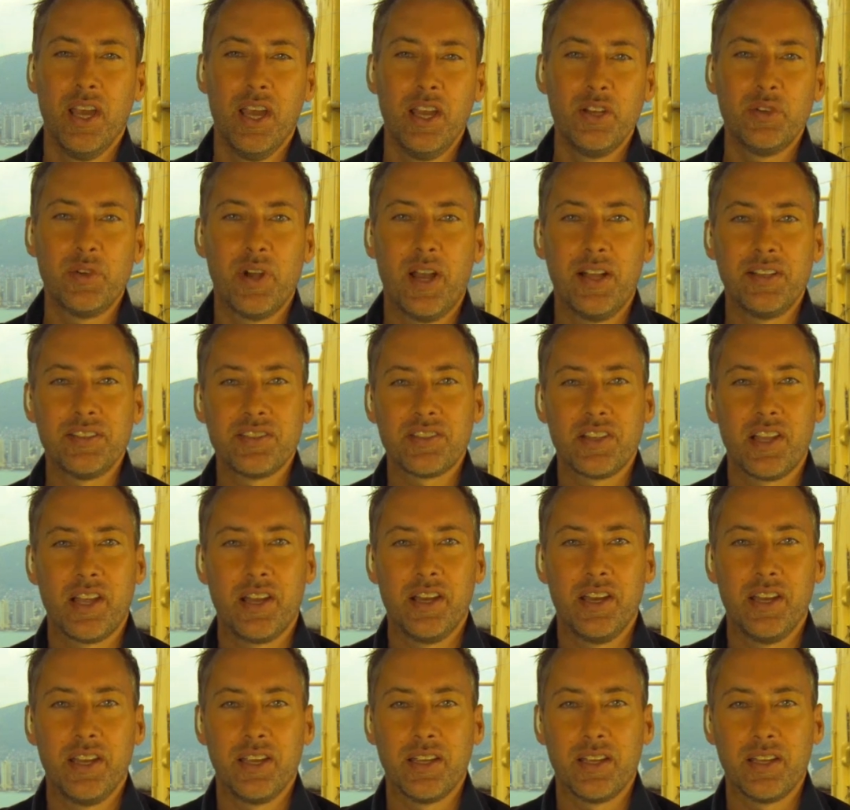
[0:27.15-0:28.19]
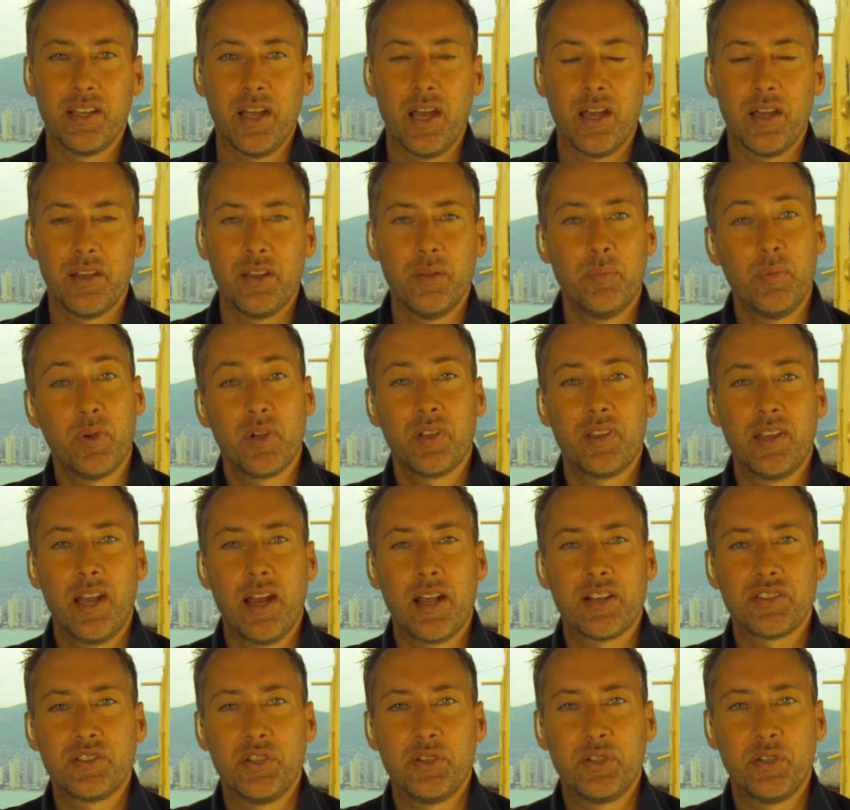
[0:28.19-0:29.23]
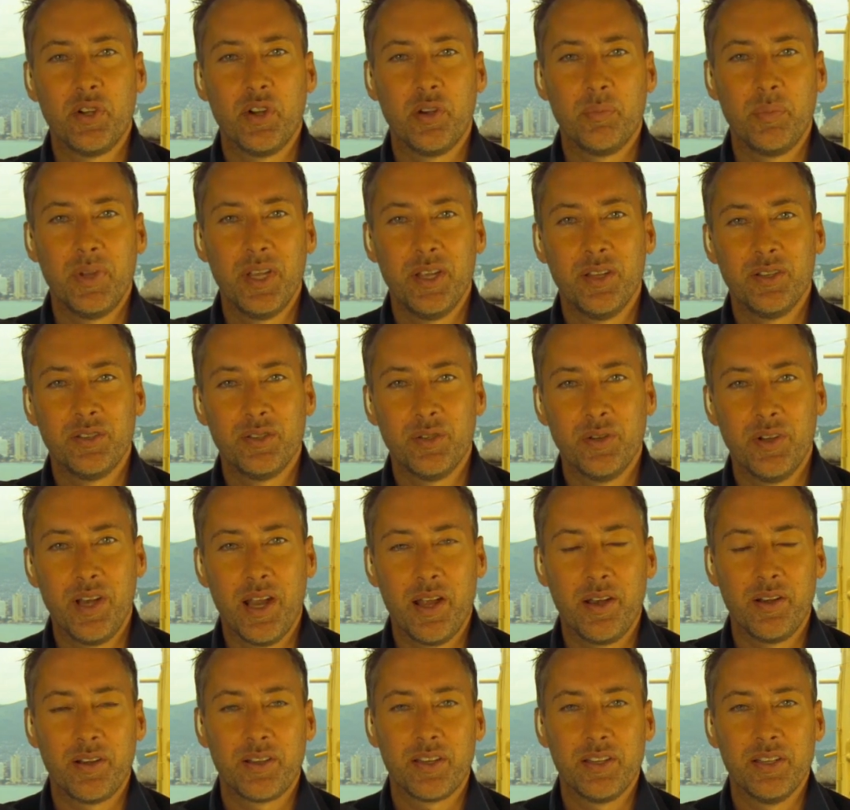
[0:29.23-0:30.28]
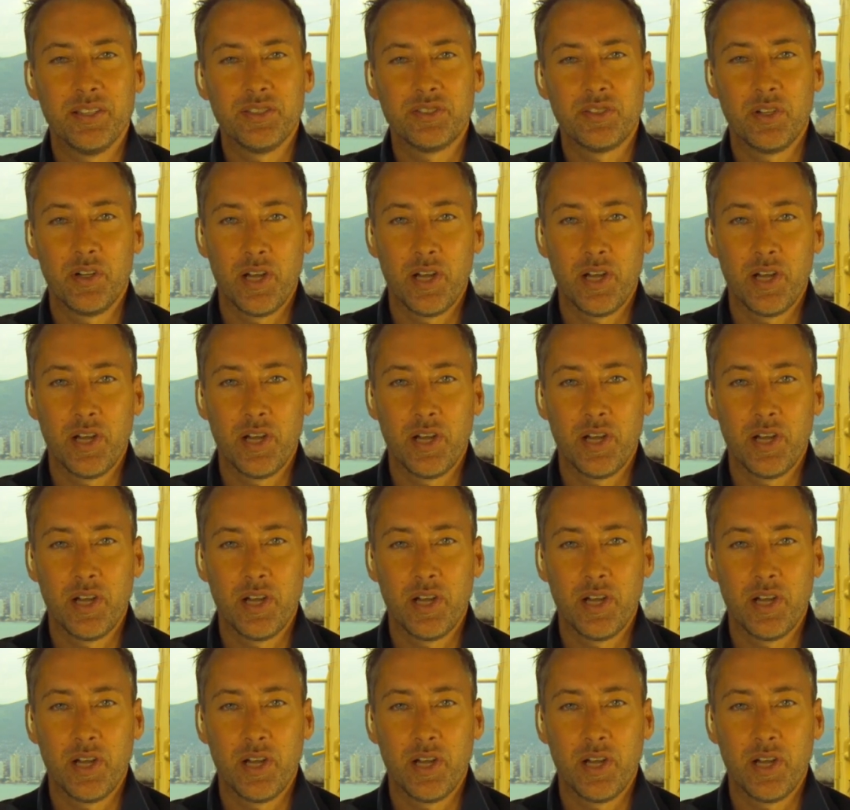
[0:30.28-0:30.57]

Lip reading: translating the book that actually turned me into an anarchist,